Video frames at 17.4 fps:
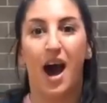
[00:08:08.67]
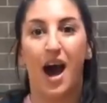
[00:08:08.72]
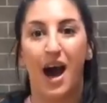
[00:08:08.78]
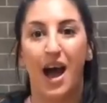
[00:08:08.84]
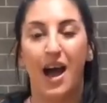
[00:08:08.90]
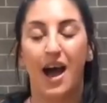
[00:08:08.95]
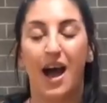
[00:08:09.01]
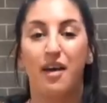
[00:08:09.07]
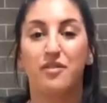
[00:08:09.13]

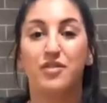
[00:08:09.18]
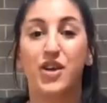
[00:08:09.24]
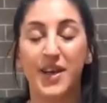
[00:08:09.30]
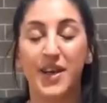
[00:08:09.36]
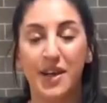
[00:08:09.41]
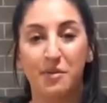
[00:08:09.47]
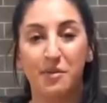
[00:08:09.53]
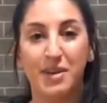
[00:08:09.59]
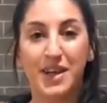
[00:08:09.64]
I have
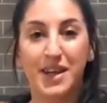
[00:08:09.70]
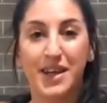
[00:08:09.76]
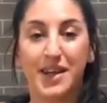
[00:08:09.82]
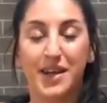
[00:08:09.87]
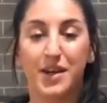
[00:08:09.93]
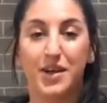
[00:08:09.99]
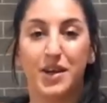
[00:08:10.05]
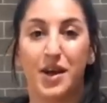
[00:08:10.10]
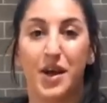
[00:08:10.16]
just come into this
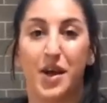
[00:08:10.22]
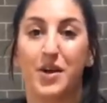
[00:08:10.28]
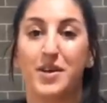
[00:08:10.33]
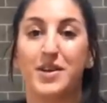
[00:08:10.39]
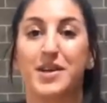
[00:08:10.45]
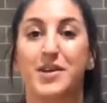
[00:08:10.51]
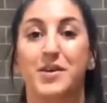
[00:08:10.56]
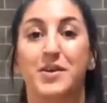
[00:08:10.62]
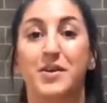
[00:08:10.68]
video
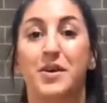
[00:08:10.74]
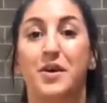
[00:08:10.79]
to